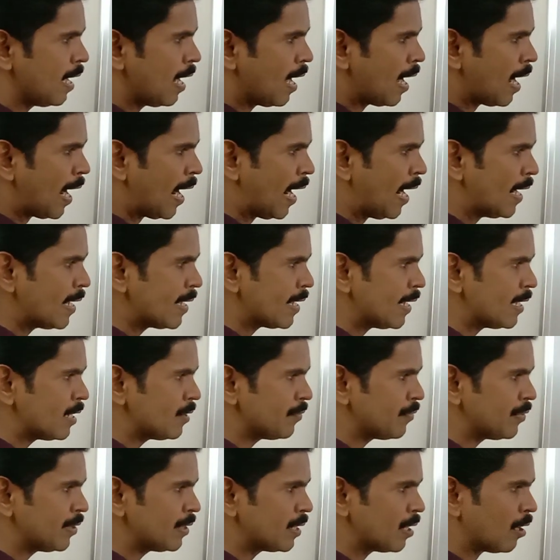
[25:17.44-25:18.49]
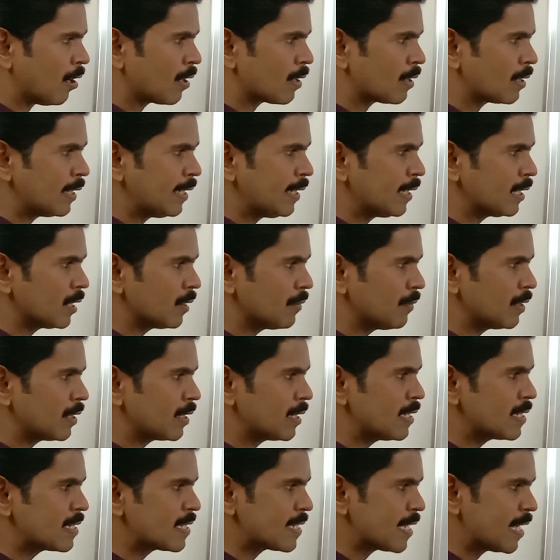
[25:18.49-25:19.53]
added with or linked with
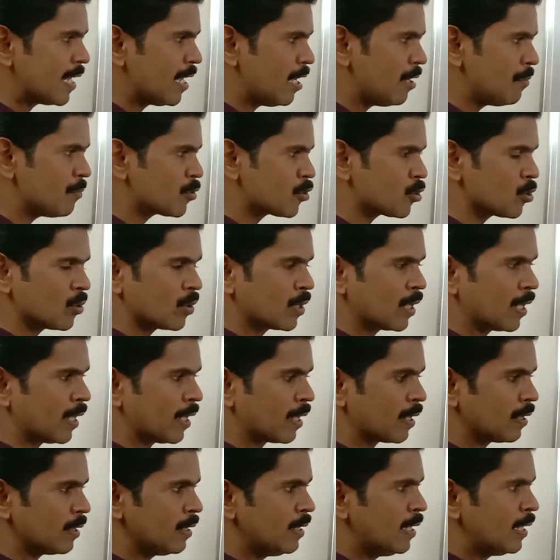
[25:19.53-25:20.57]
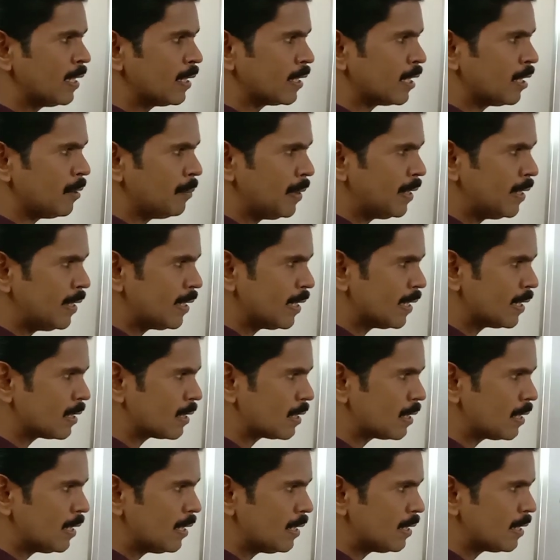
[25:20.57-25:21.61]
the same sugar,
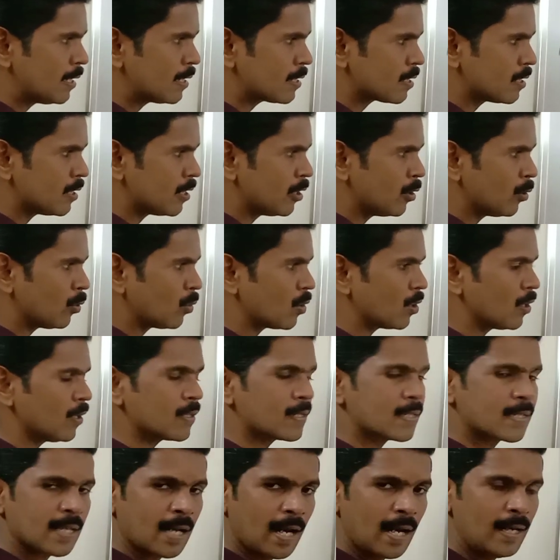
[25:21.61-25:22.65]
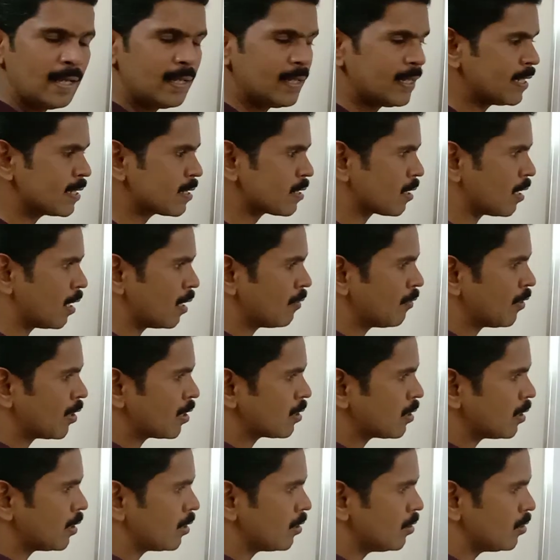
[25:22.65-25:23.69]
immediately this nucleoside is
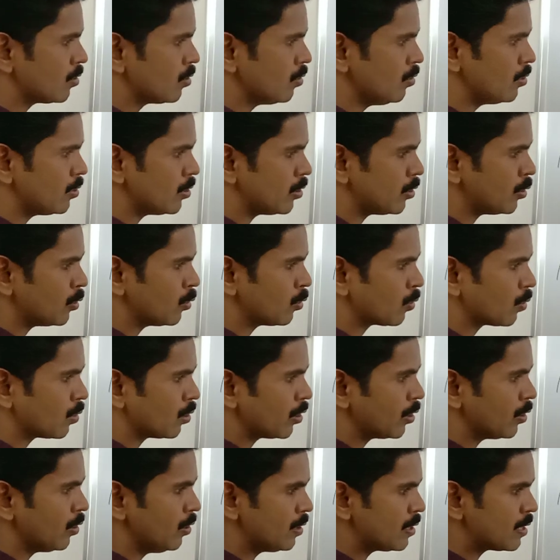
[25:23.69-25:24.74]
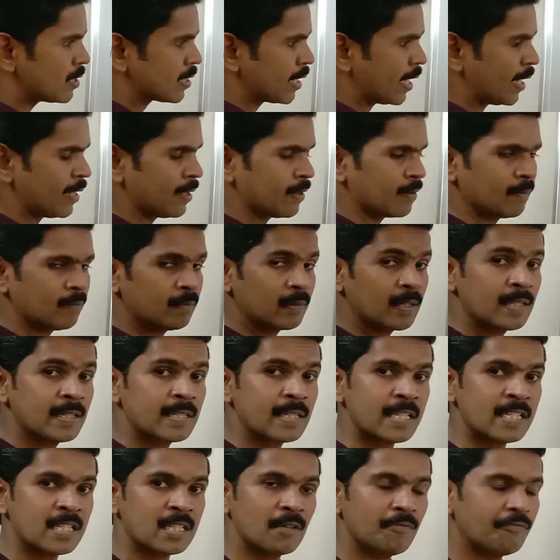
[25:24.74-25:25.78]
converted into nucleotide. This
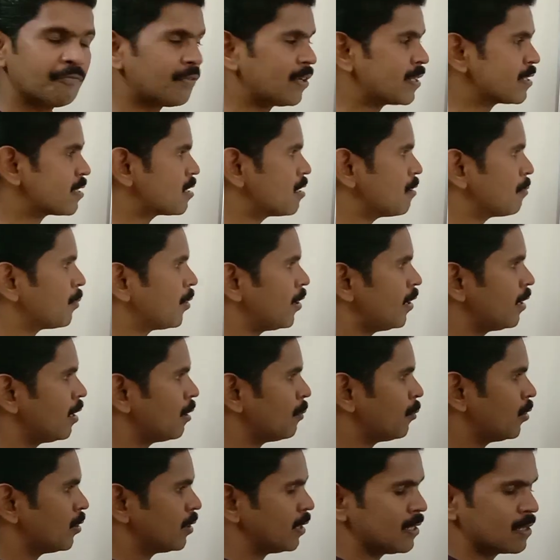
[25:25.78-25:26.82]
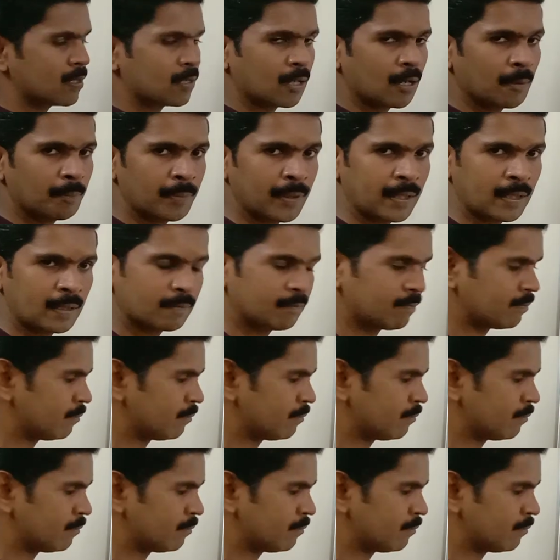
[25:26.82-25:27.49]
is the first point about this topic.